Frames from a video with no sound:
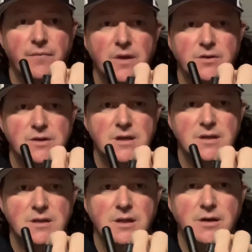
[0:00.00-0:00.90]
You'll see
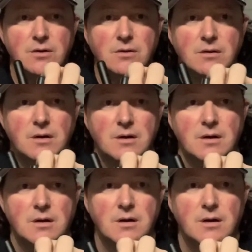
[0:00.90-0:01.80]
this little
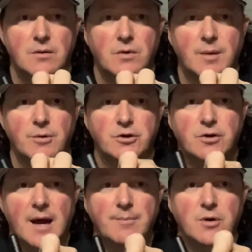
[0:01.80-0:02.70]
rubber
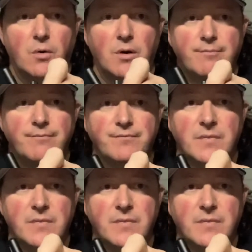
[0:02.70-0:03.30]
trap door.